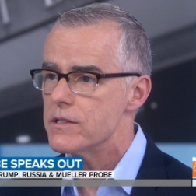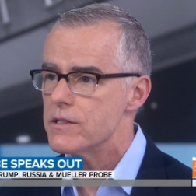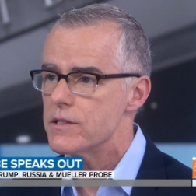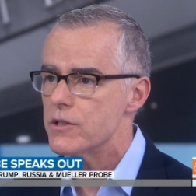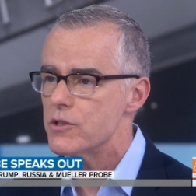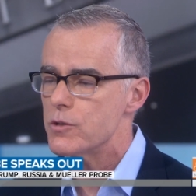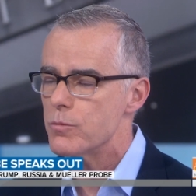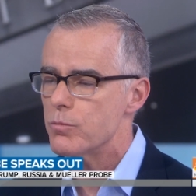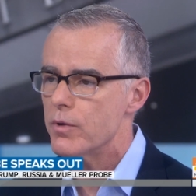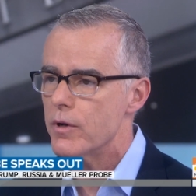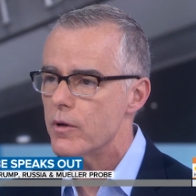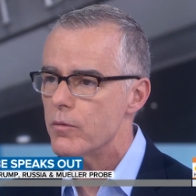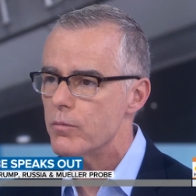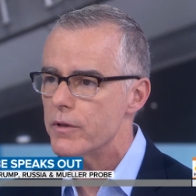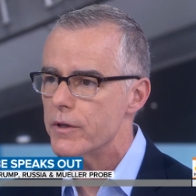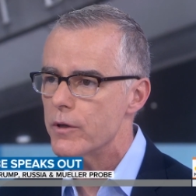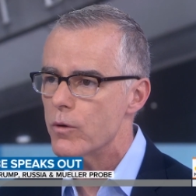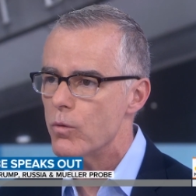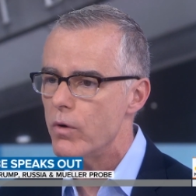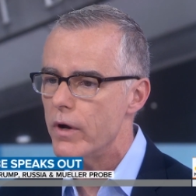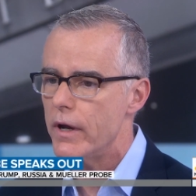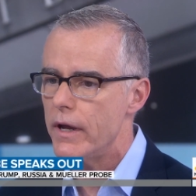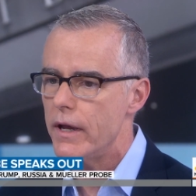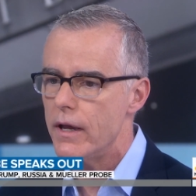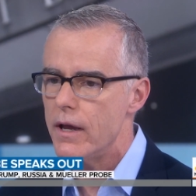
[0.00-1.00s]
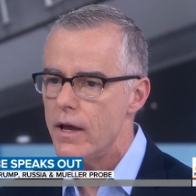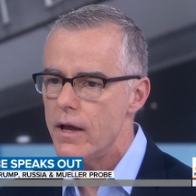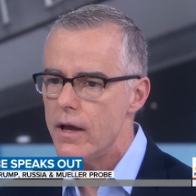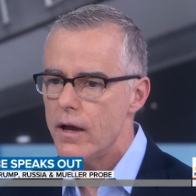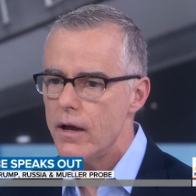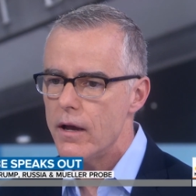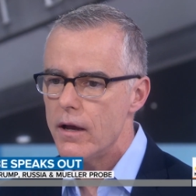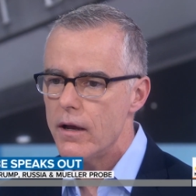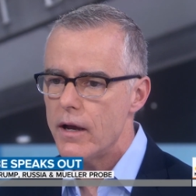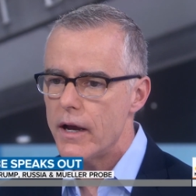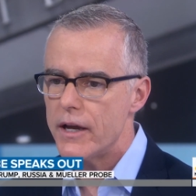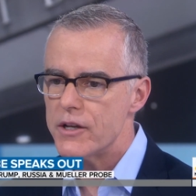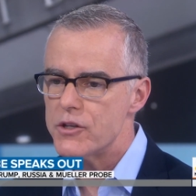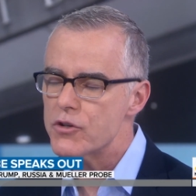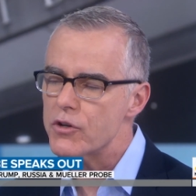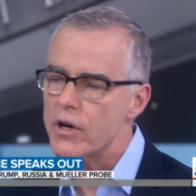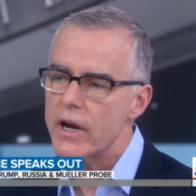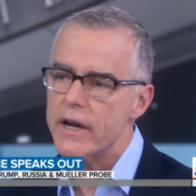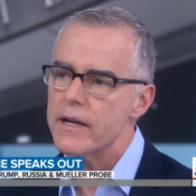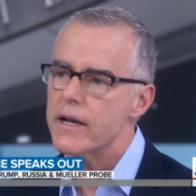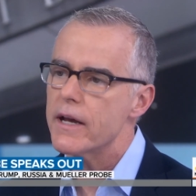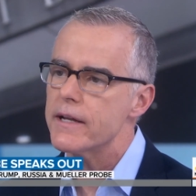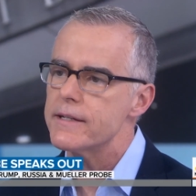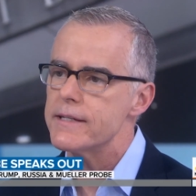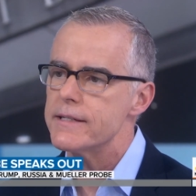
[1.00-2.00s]
such a public way. I
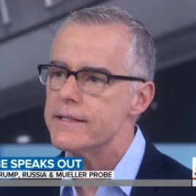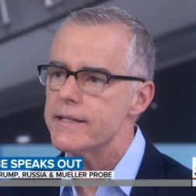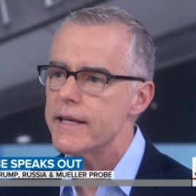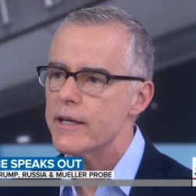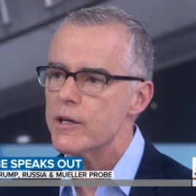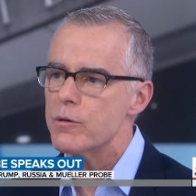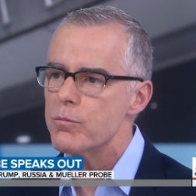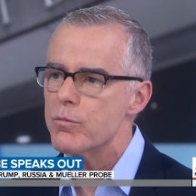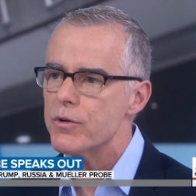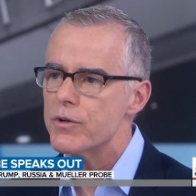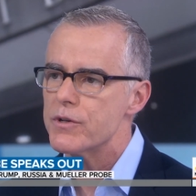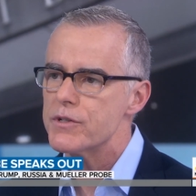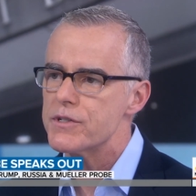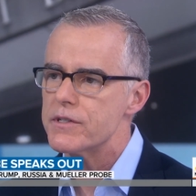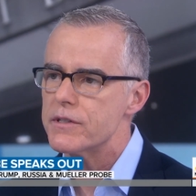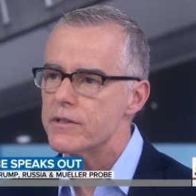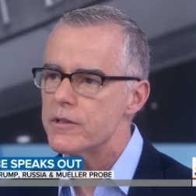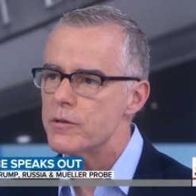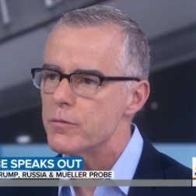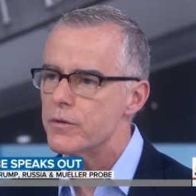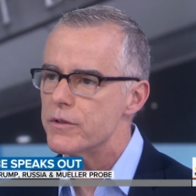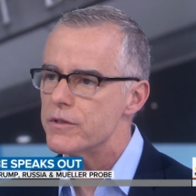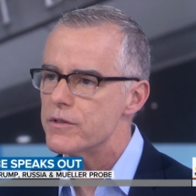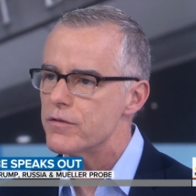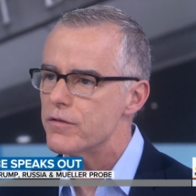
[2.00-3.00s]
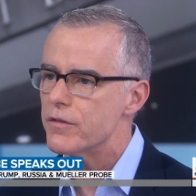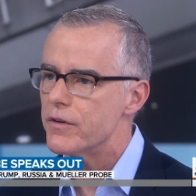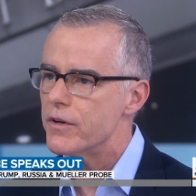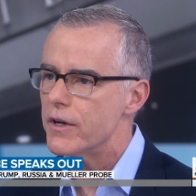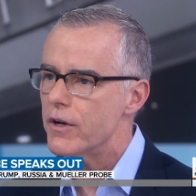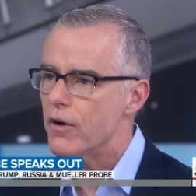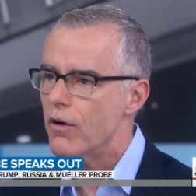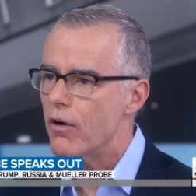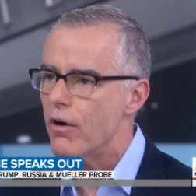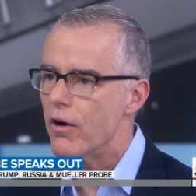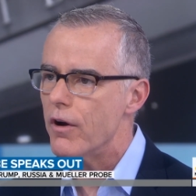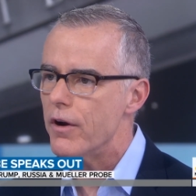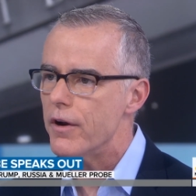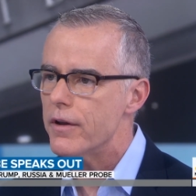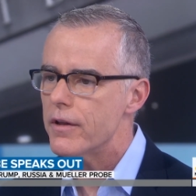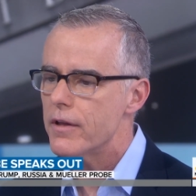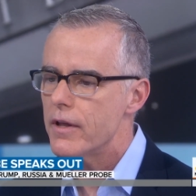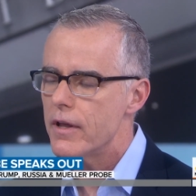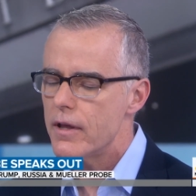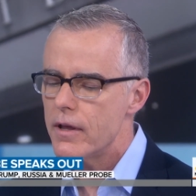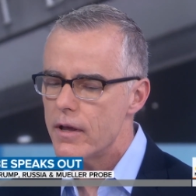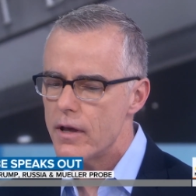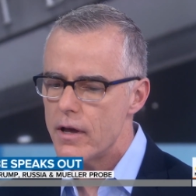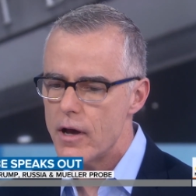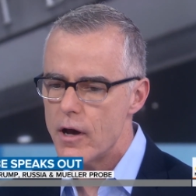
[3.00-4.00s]
try not to take it personally, but it's very hard.
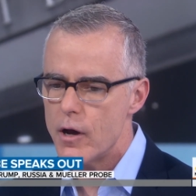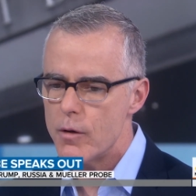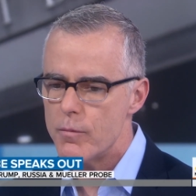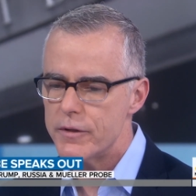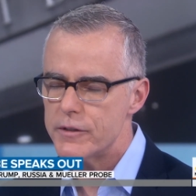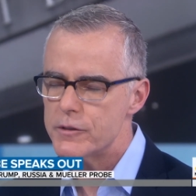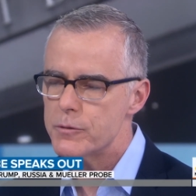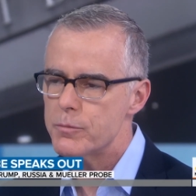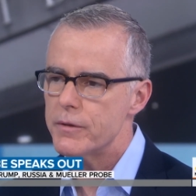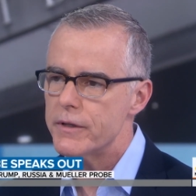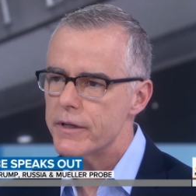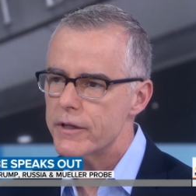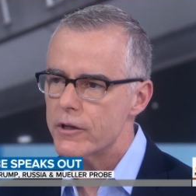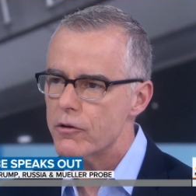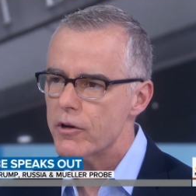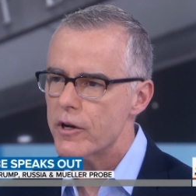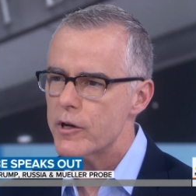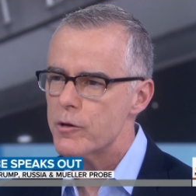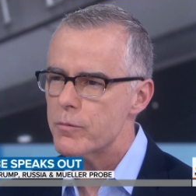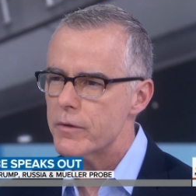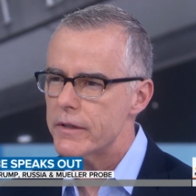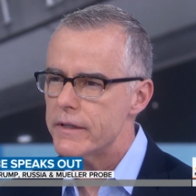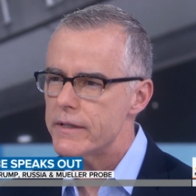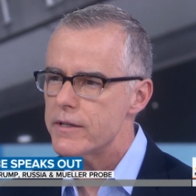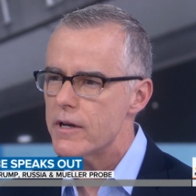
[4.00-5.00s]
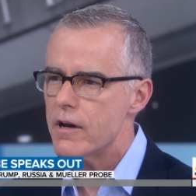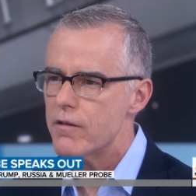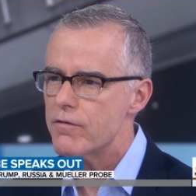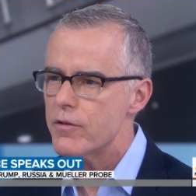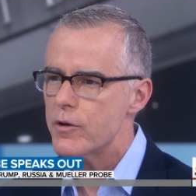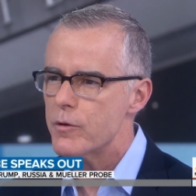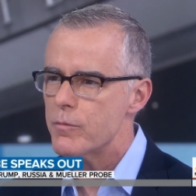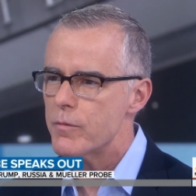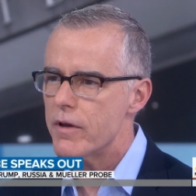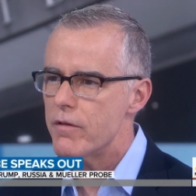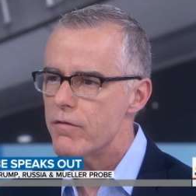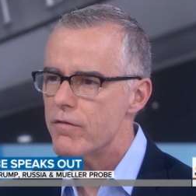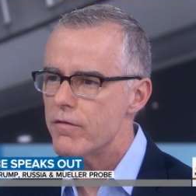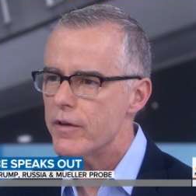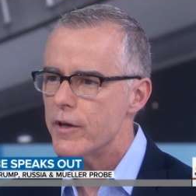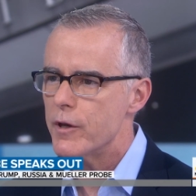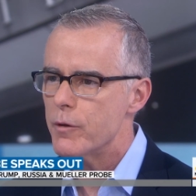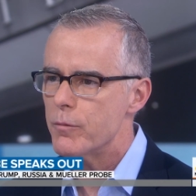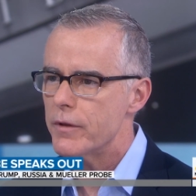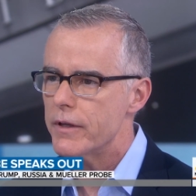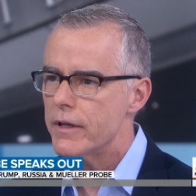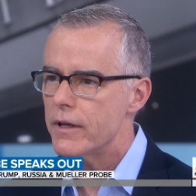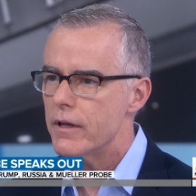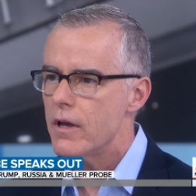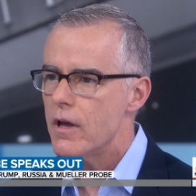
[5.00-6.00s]
Um, it's been incredibly tough on my
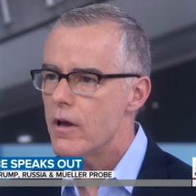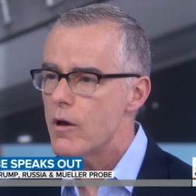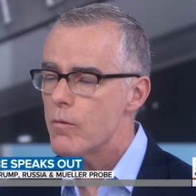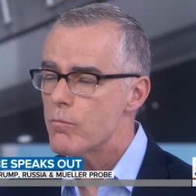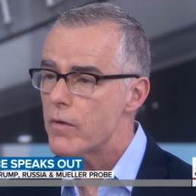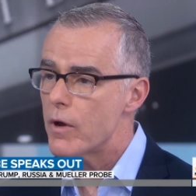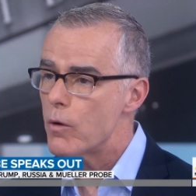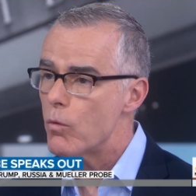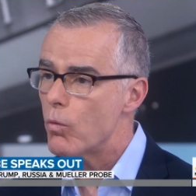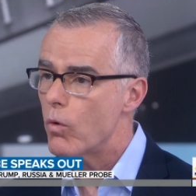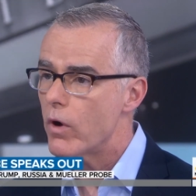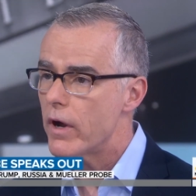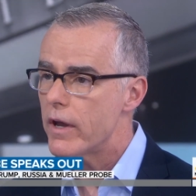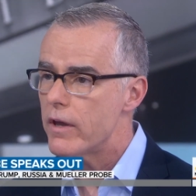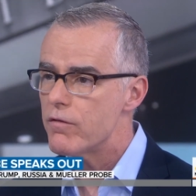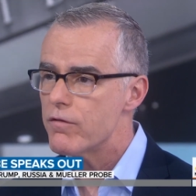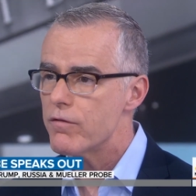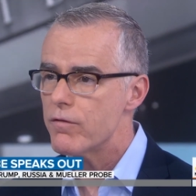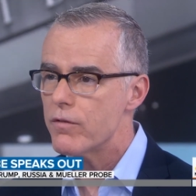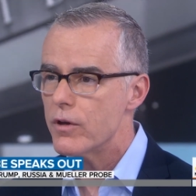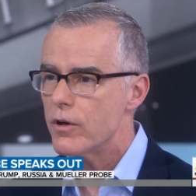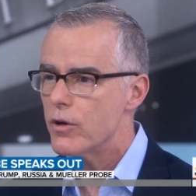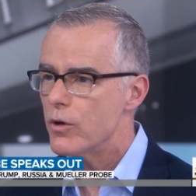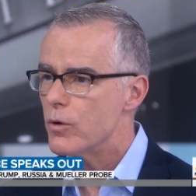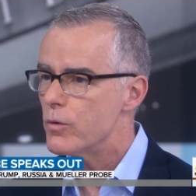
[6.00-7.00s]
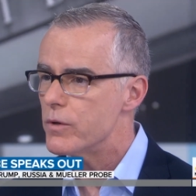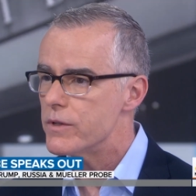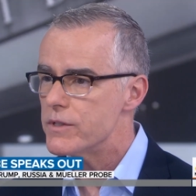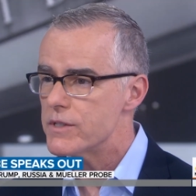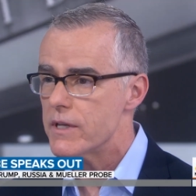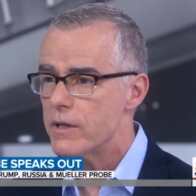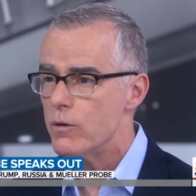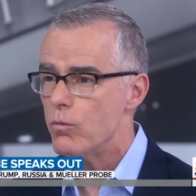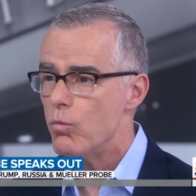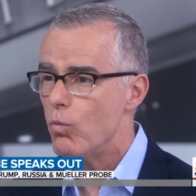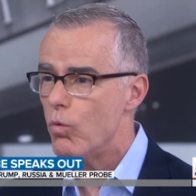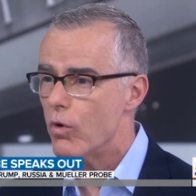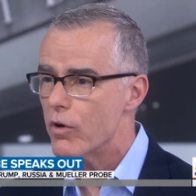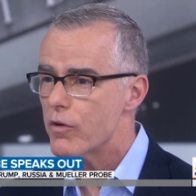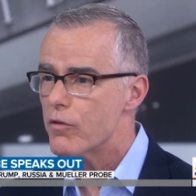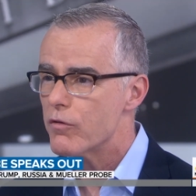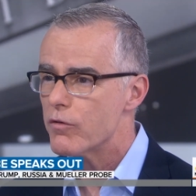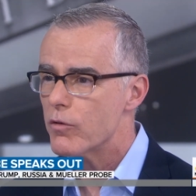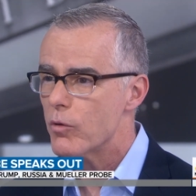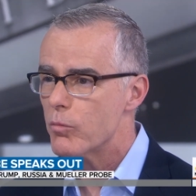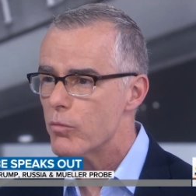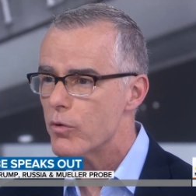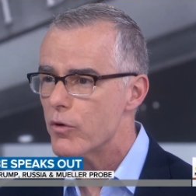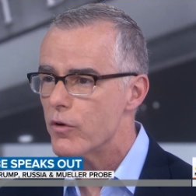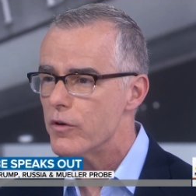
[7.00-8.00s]
family. My wife, who is a
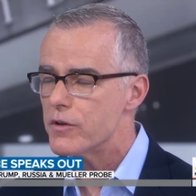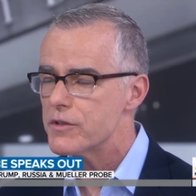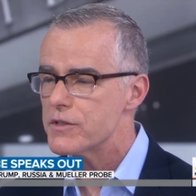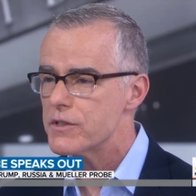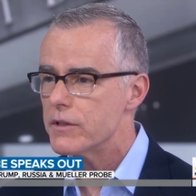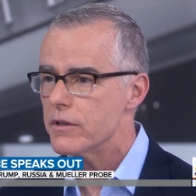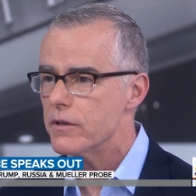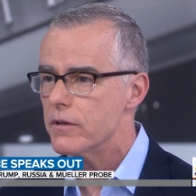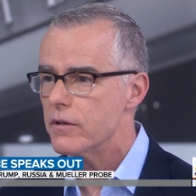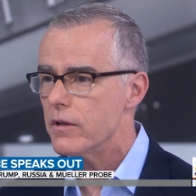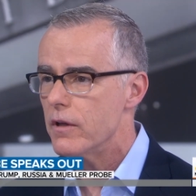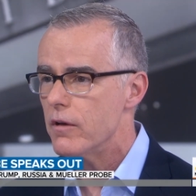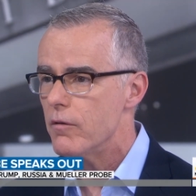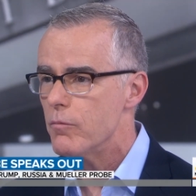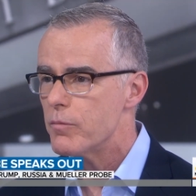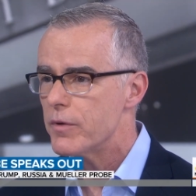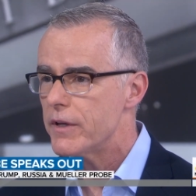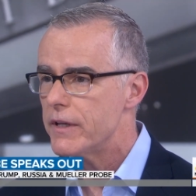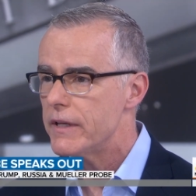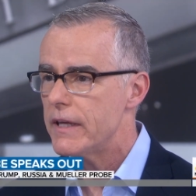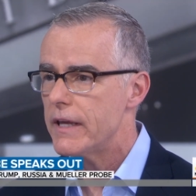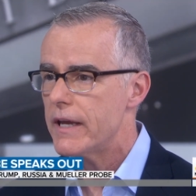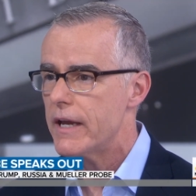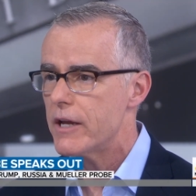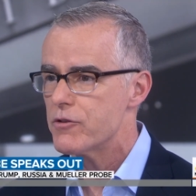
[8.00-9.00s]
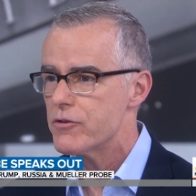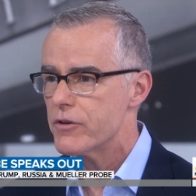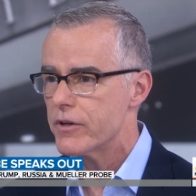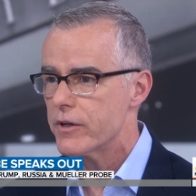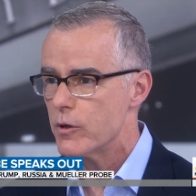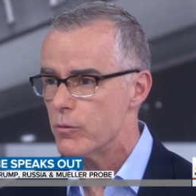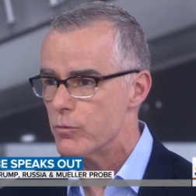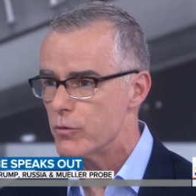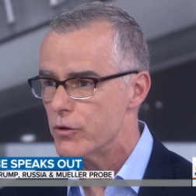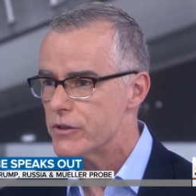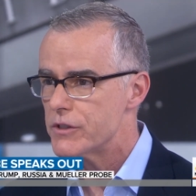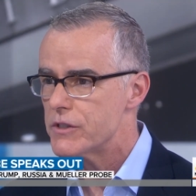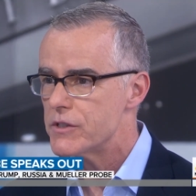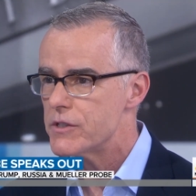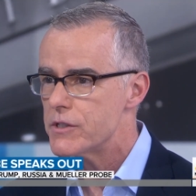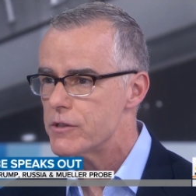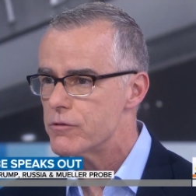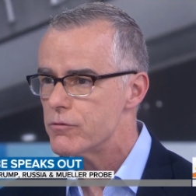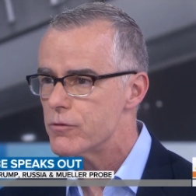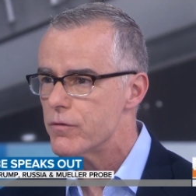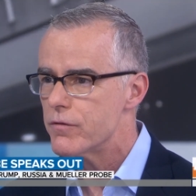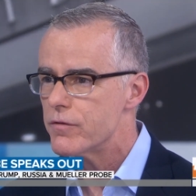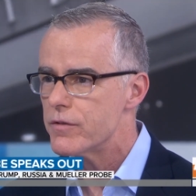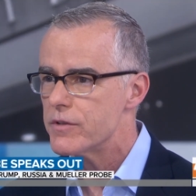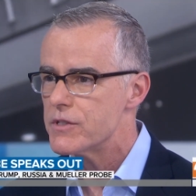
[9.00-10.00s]
wonderful person, a pediatric emergency
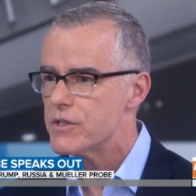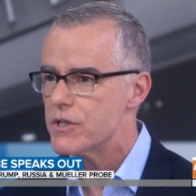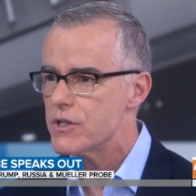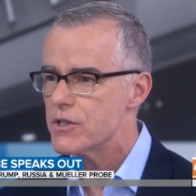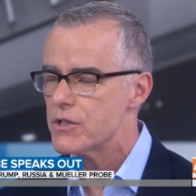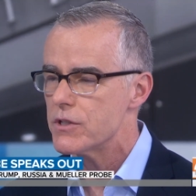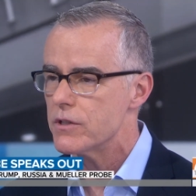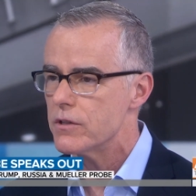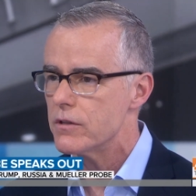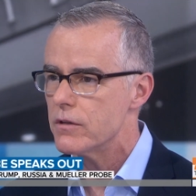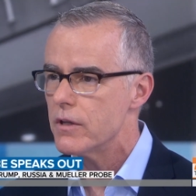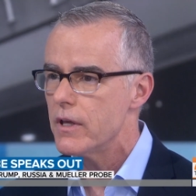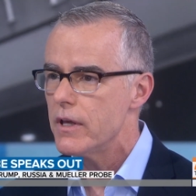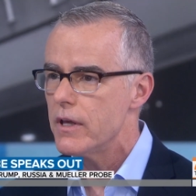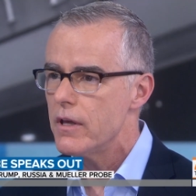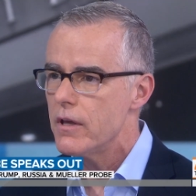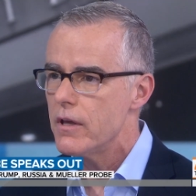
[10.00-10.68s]
room physician,